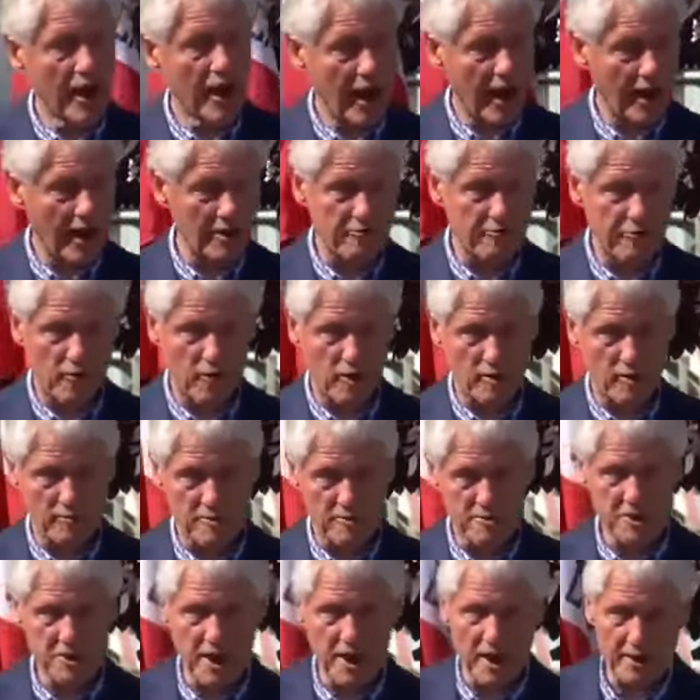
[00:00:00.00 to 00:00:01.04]
and affordable
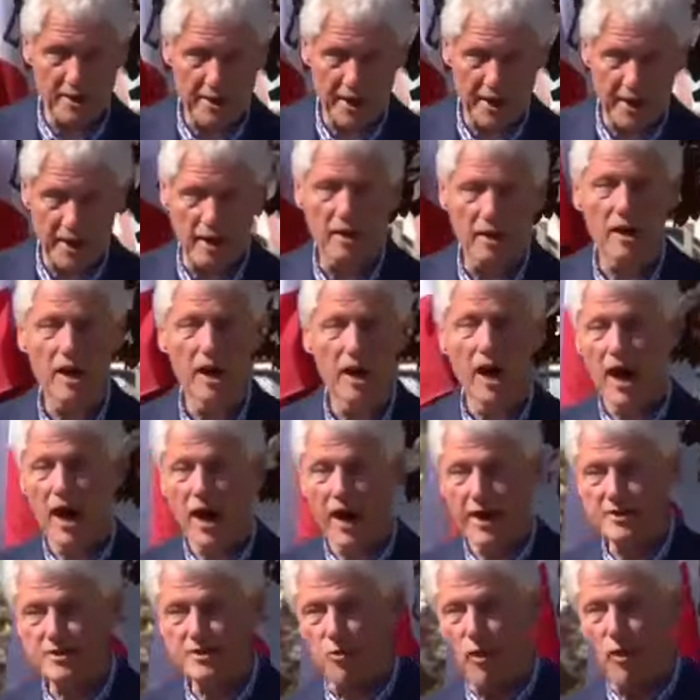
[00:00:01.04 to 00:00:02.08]
child care.
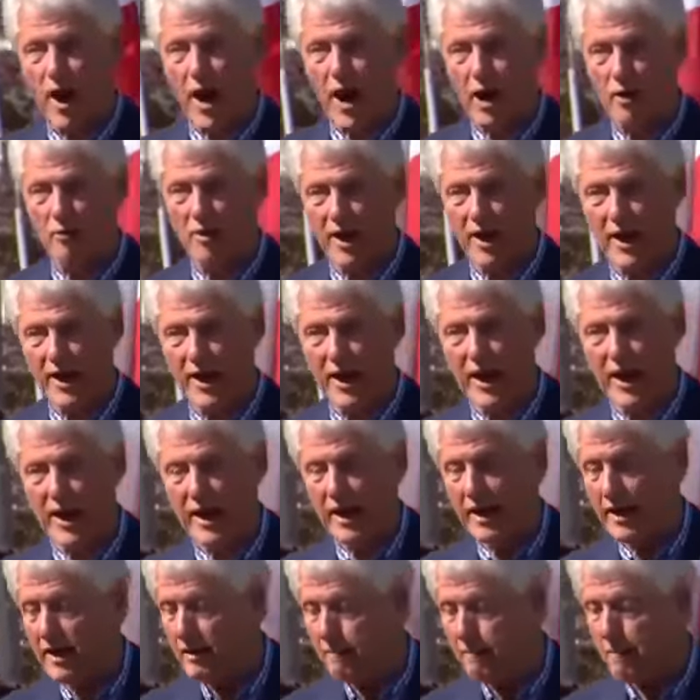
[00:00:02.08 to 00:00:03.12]
It's why we
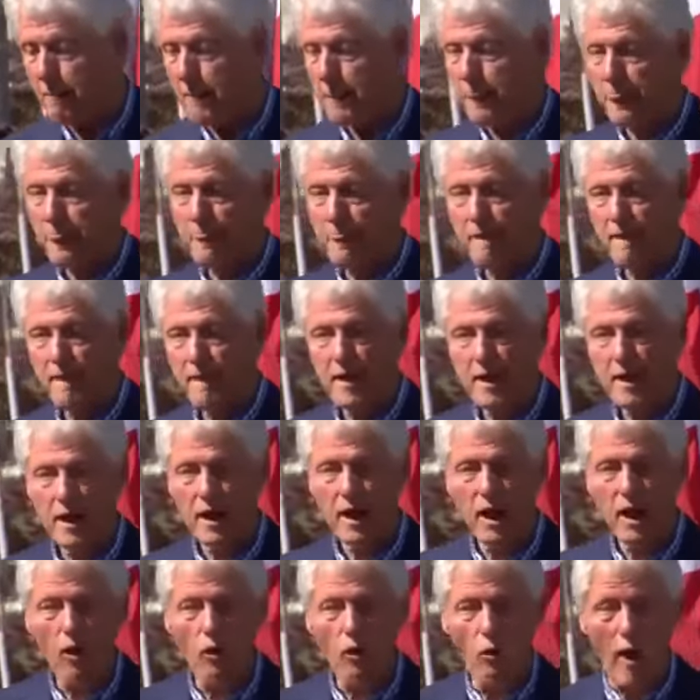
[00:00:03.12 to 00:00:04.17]
need
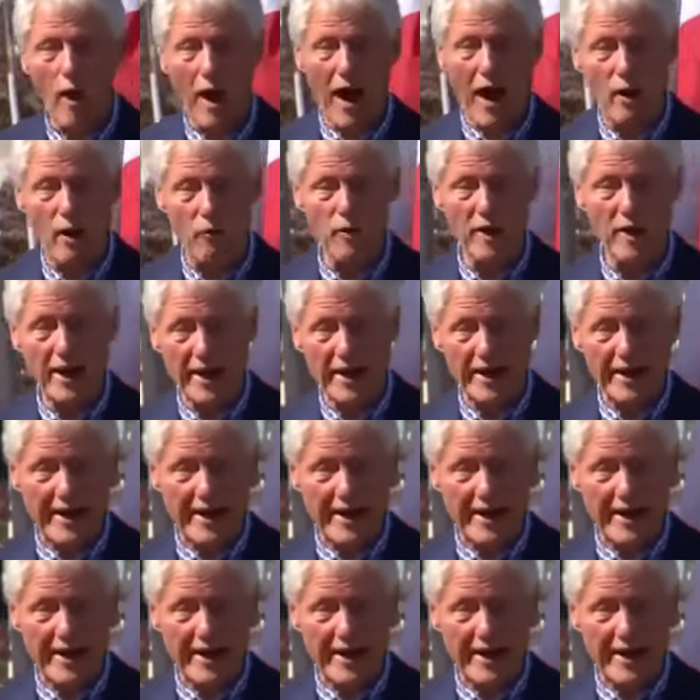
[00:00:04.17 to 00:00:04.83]
why we